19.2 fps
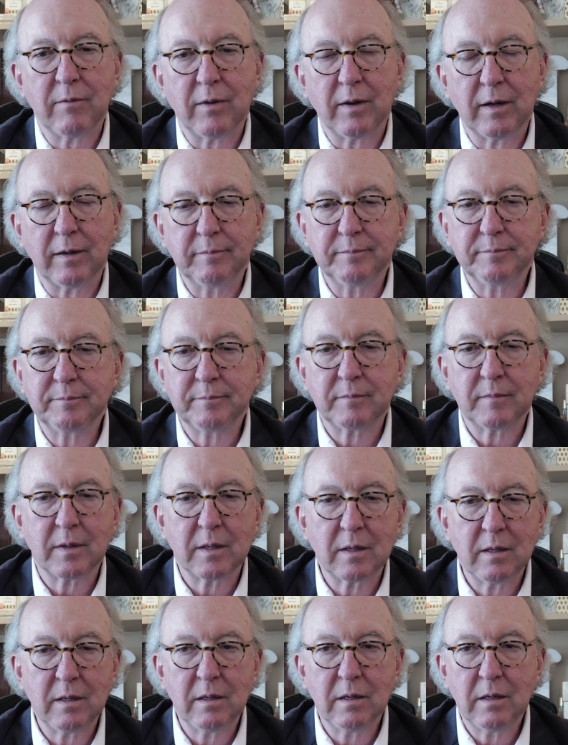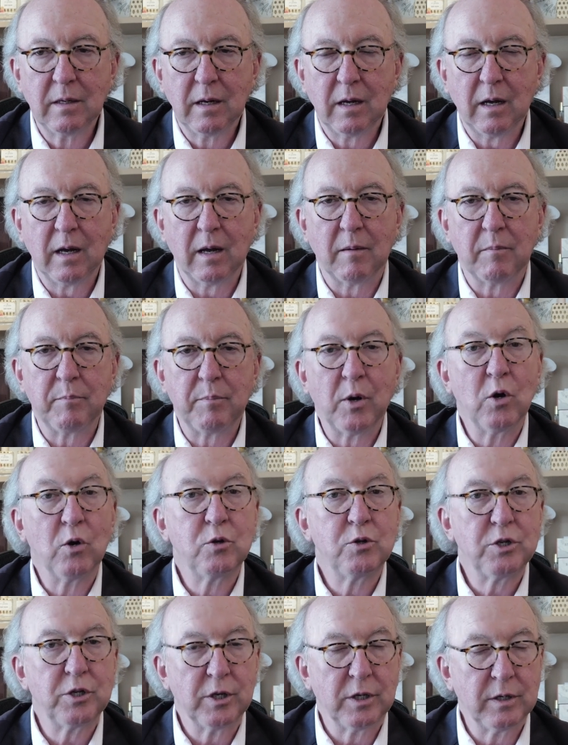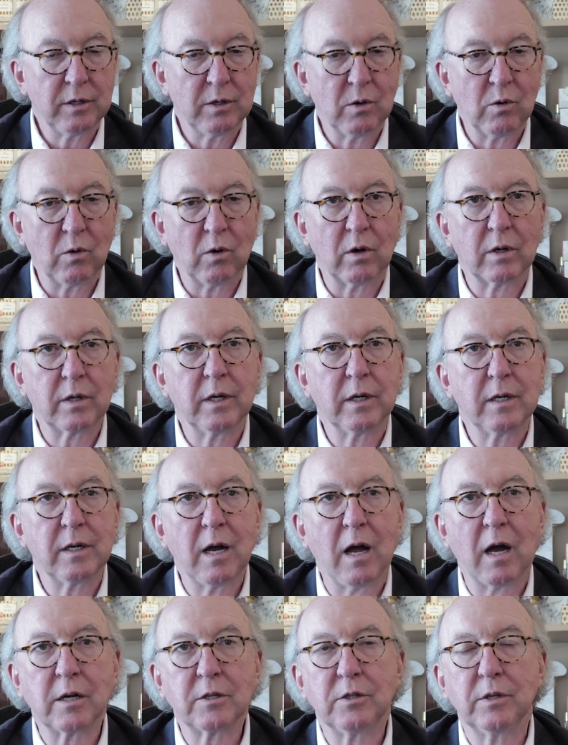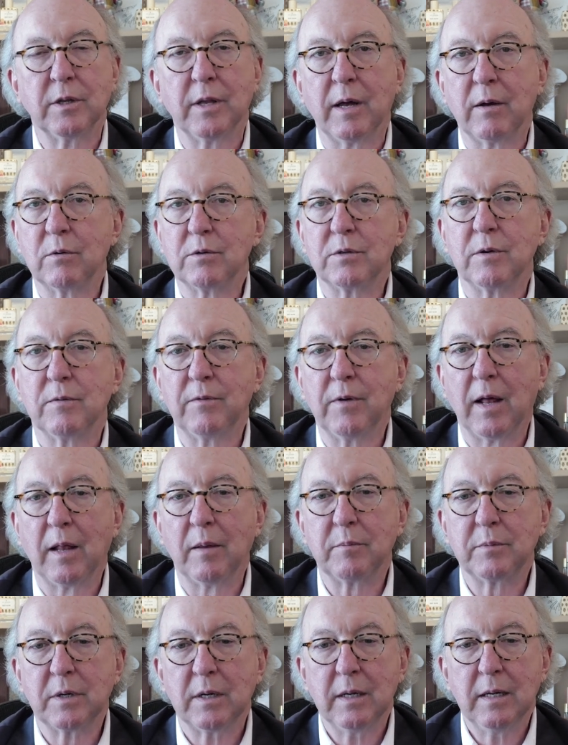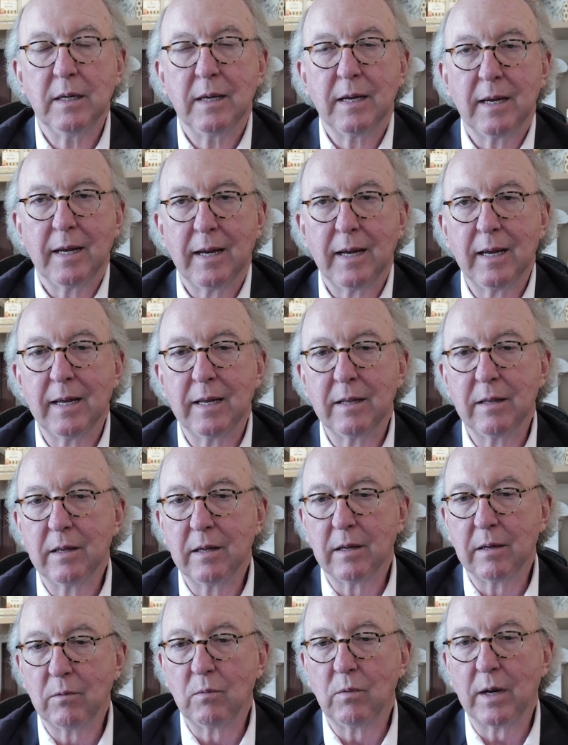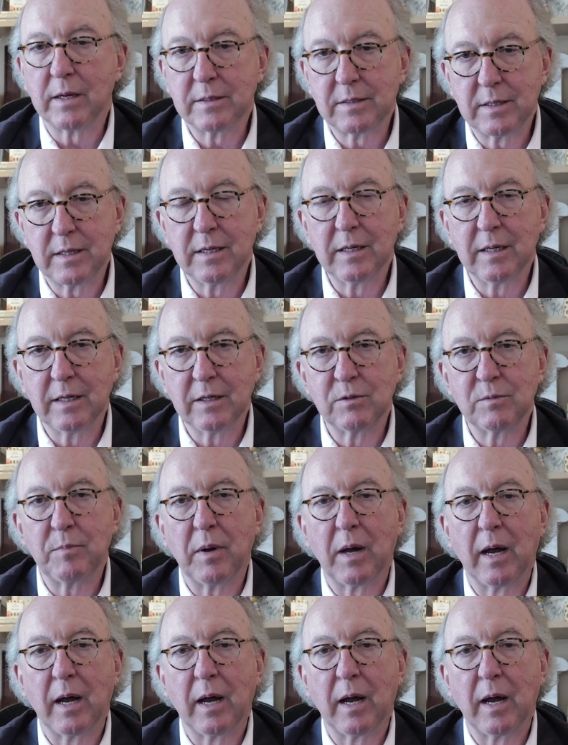of a potion or a concoction that was developed in the West Indies